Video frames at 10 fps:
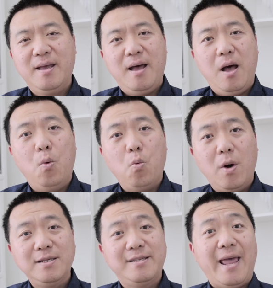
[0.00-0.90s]
And
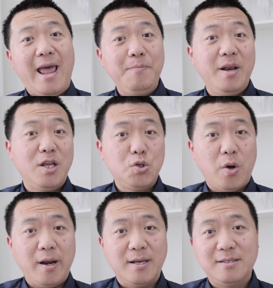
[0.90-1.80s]
once the ambient light
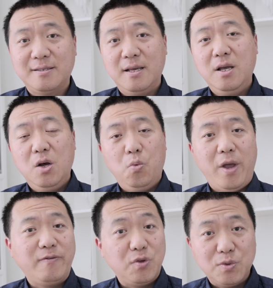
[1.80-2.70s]
joins us, we
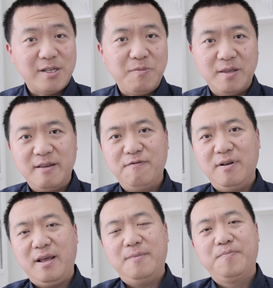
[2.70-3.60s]
have to do something
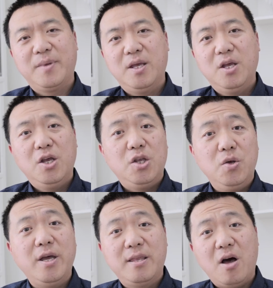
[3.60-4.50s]
differently.
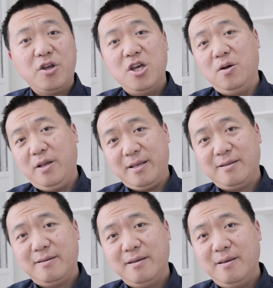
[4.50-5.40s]
You cannot kill
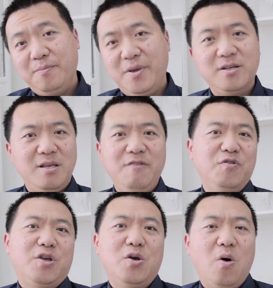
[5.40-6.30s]
it, because if
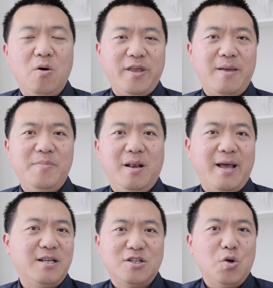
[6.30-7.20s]
you kill all the ambient
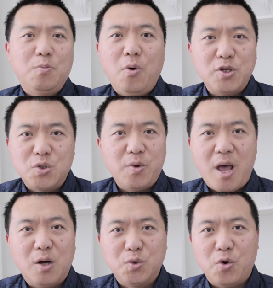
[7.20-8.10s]
light, there's no point shooting
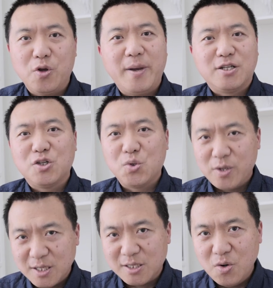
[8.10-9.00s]
outdoor. You might just shoot
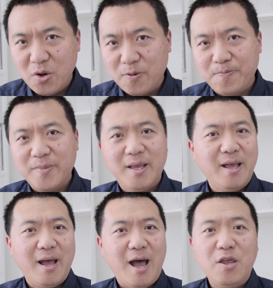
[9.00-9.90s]
in the studio.
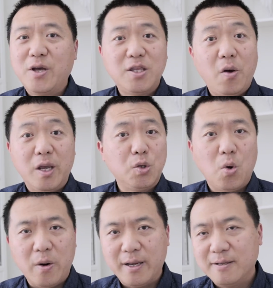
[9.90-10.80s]
And you cannot
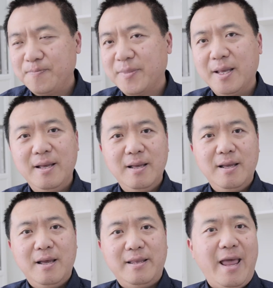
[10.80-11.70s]
ignore it.
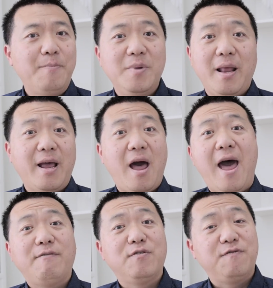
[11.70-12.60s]
The ambient light
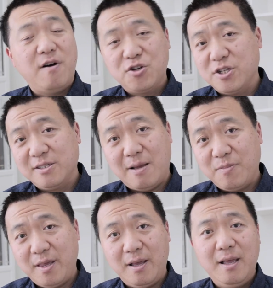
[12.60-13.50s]
have to function
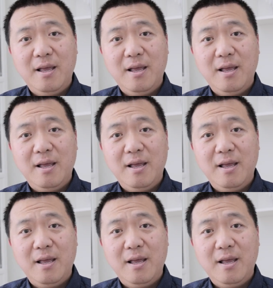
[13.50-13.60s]
something,